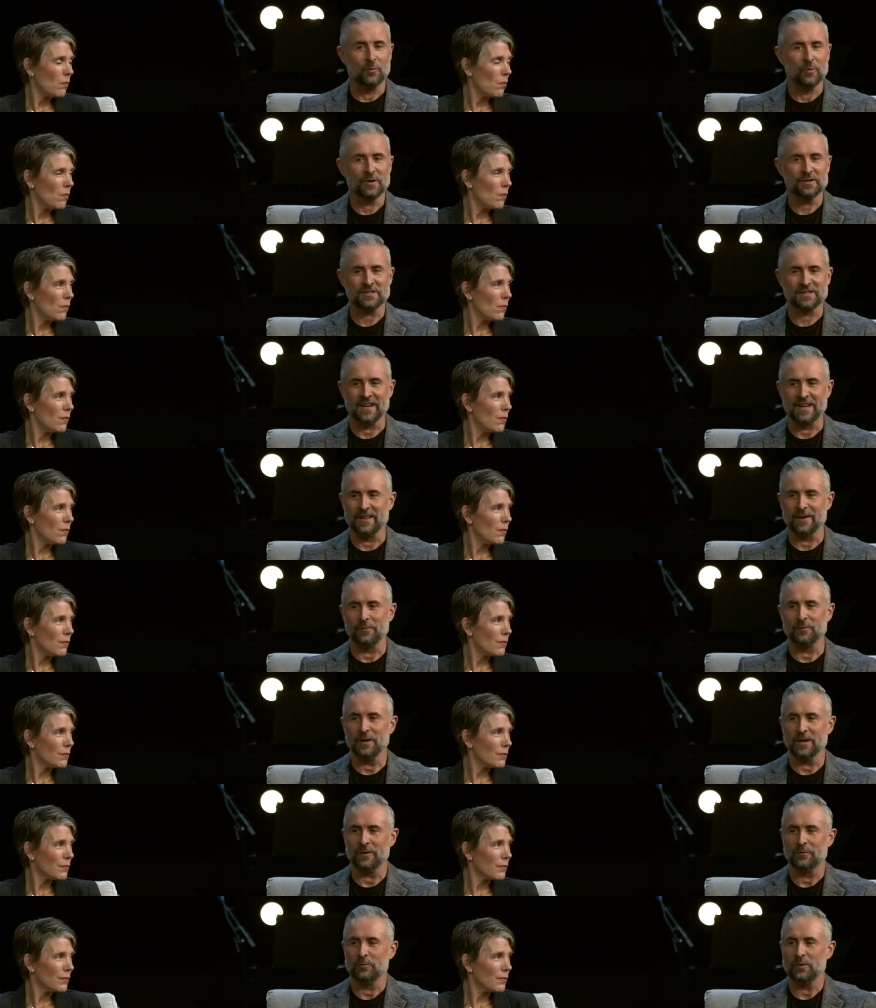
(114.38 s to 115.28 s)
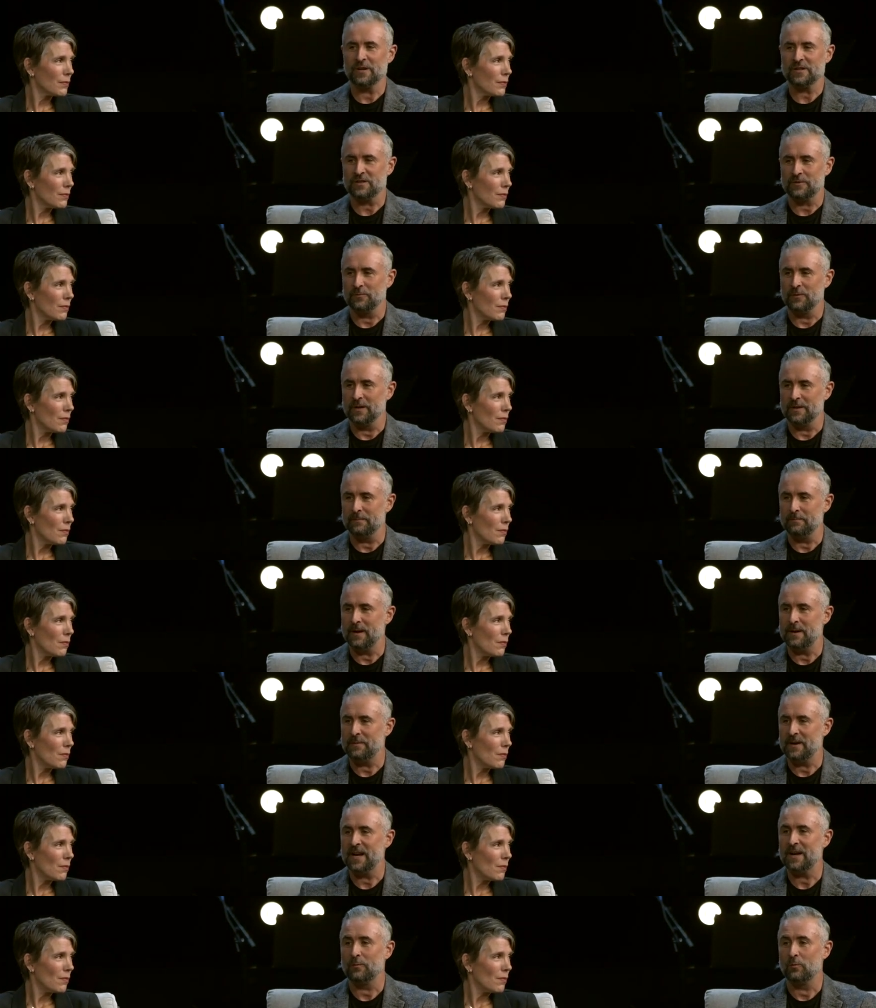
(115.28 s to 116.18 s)
Speaker 1: will say that we had wished we
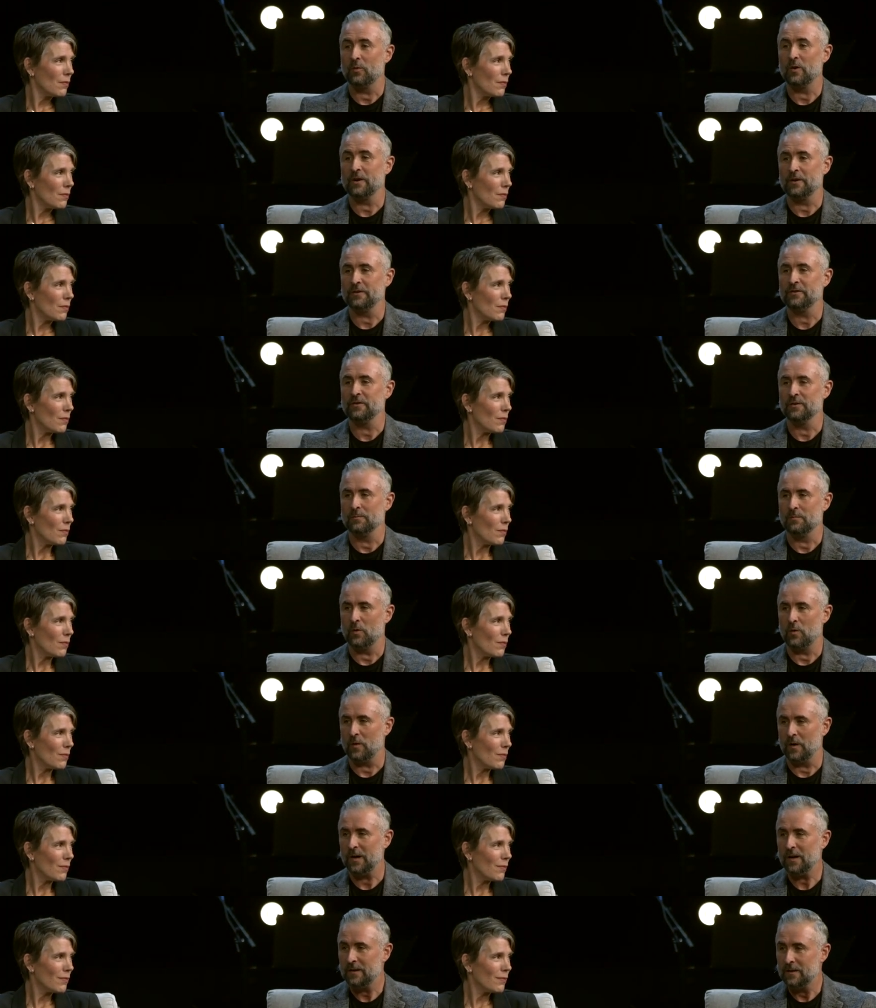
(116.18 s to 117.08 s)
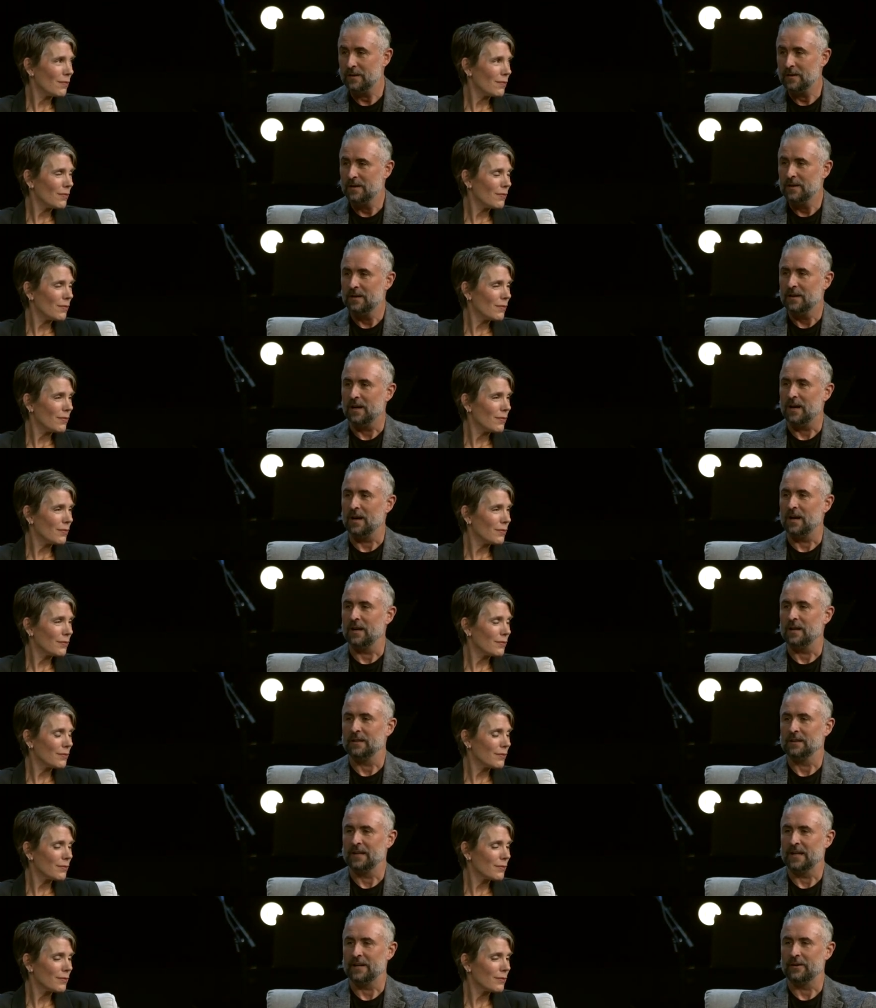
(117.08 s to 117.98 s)
maybe had 1 or 2 more
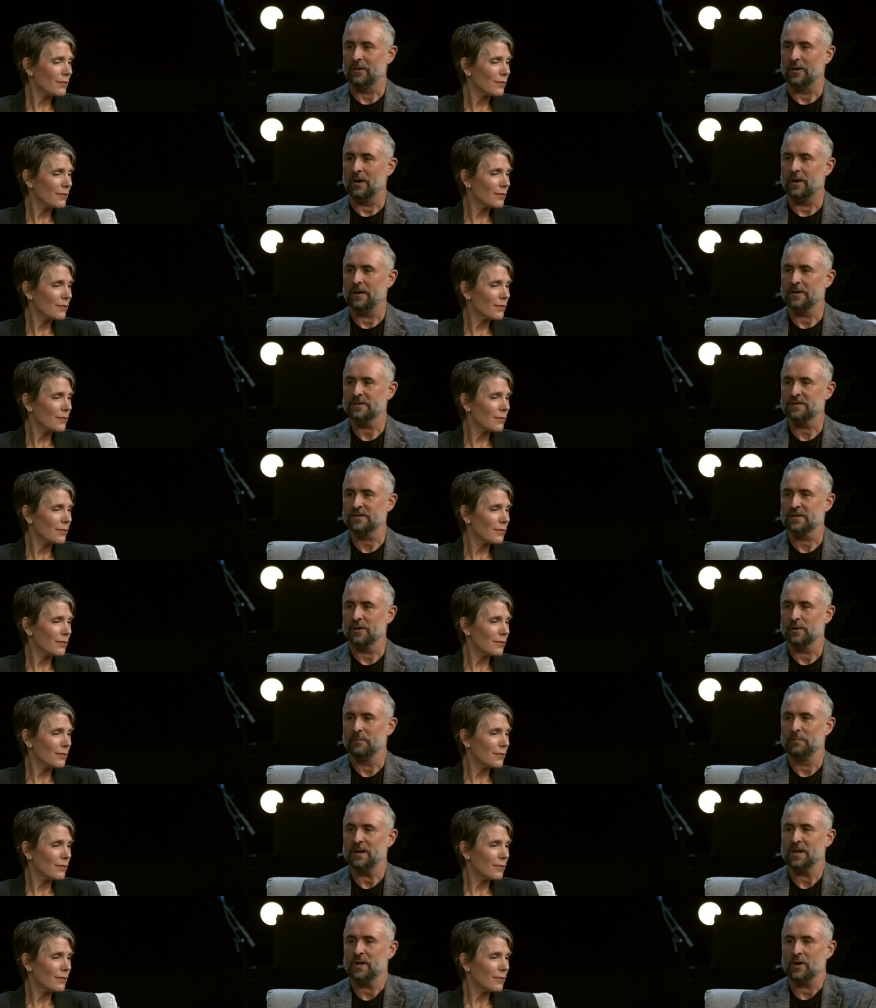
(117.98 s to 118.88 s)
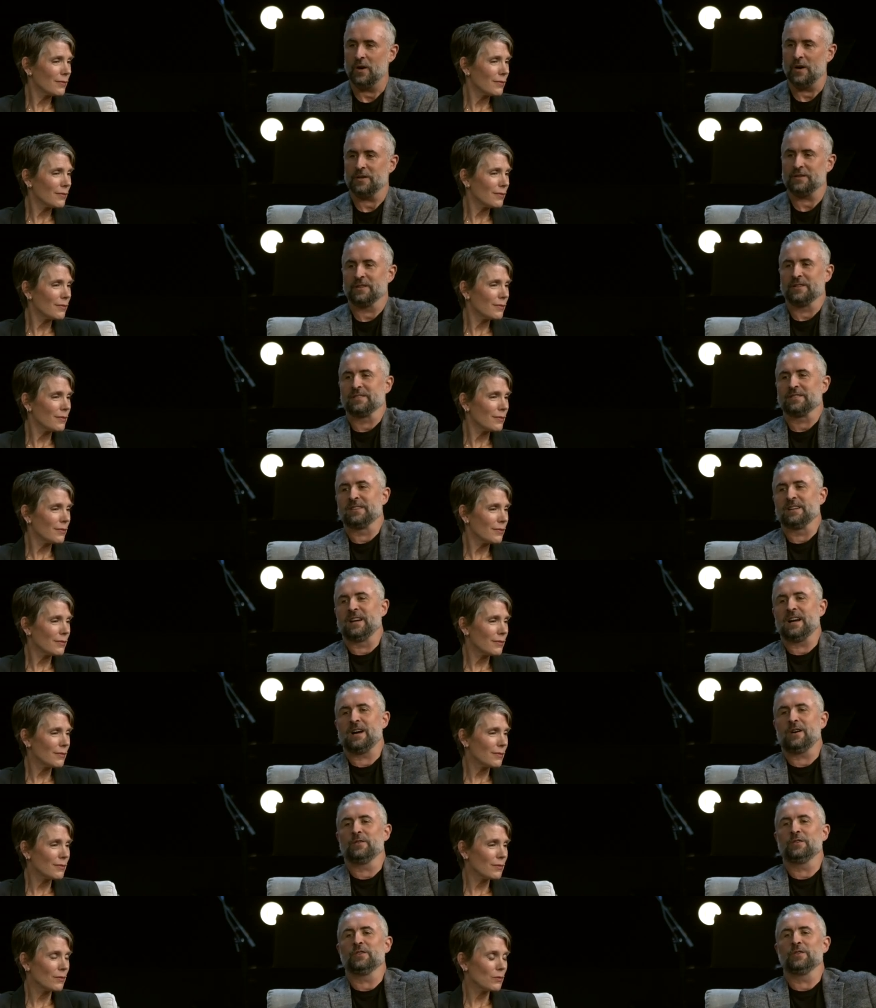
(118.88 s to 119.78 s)
later on, so be cautious in
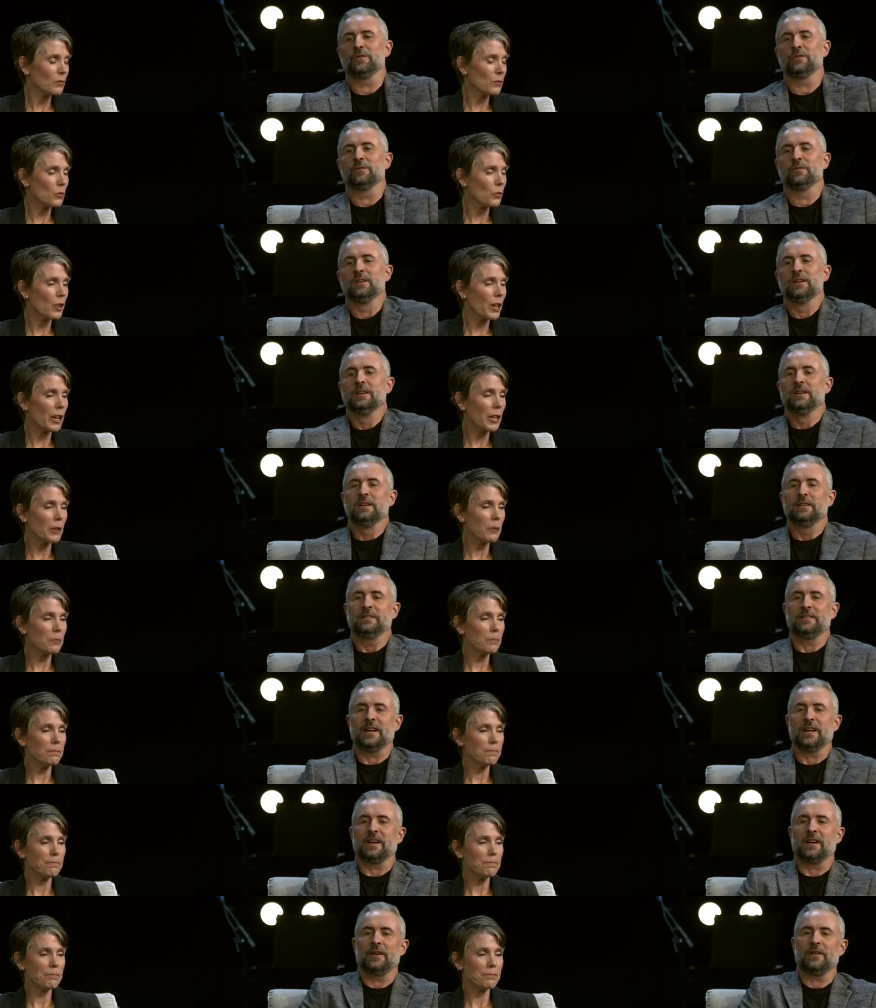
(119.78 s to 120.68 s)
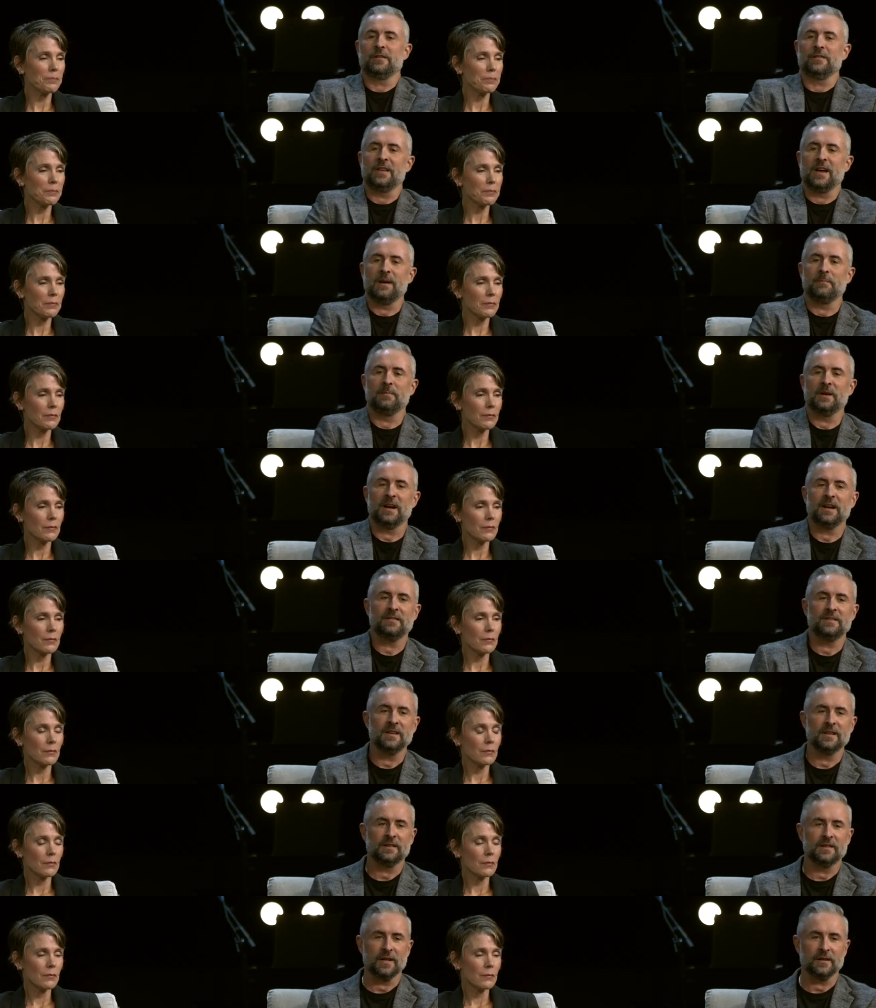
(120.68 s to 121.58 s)
how you take care of that. But I
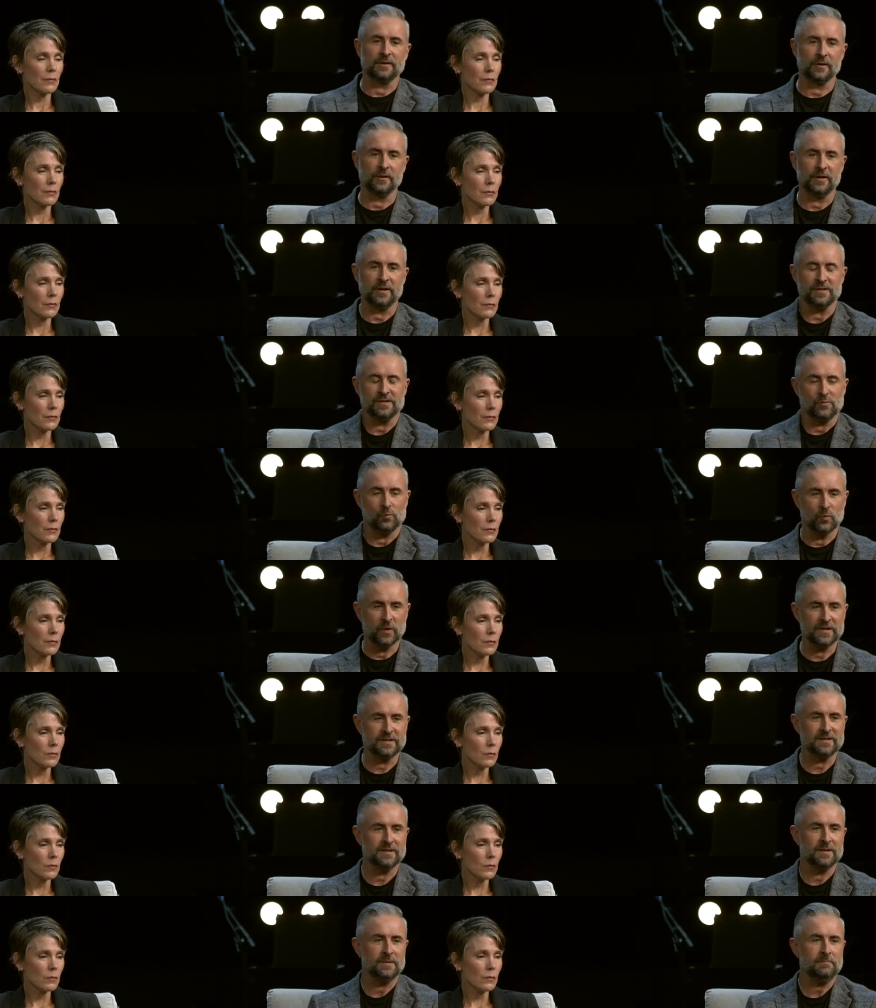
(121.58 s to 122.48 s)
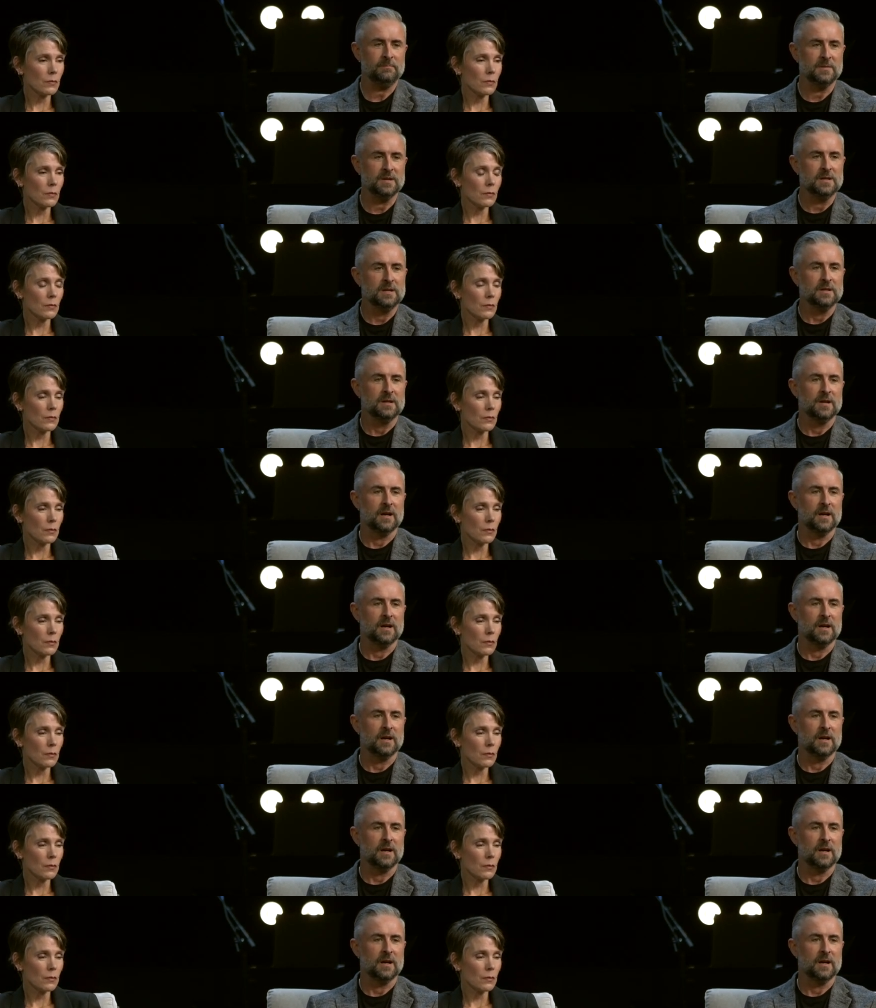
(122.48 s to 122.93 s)
think that there is wisdom